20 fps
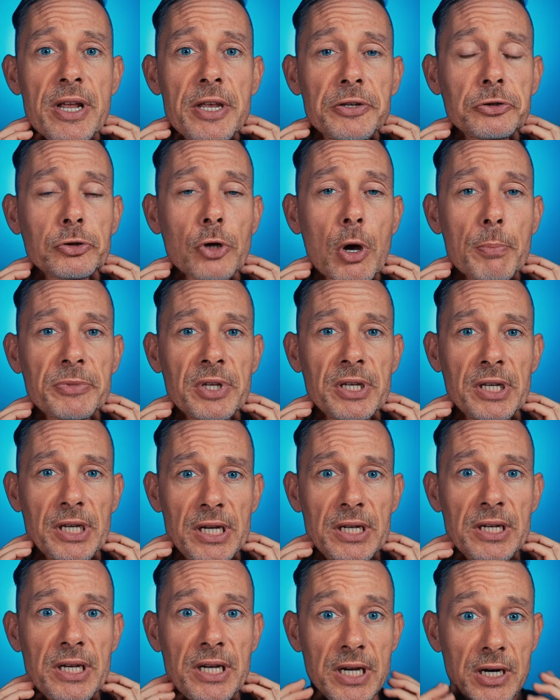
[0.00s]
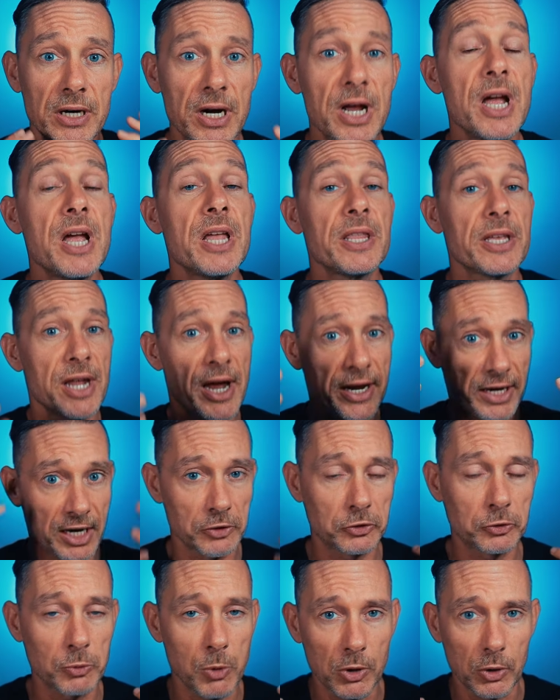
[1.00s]
is something in here that I
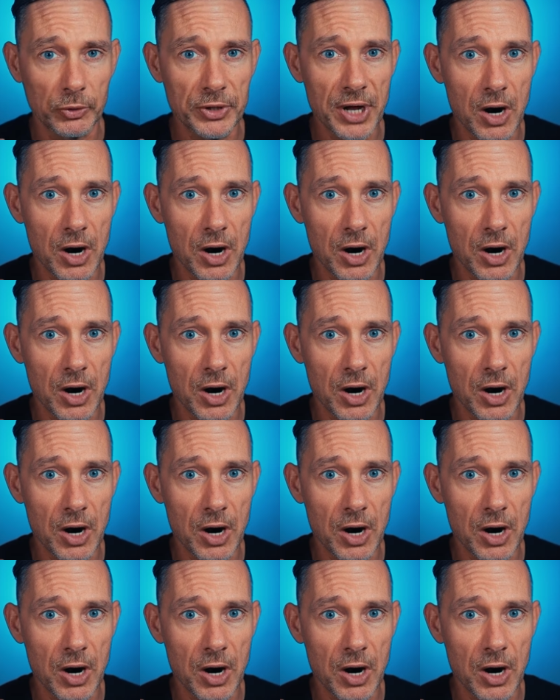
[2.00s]
can swallow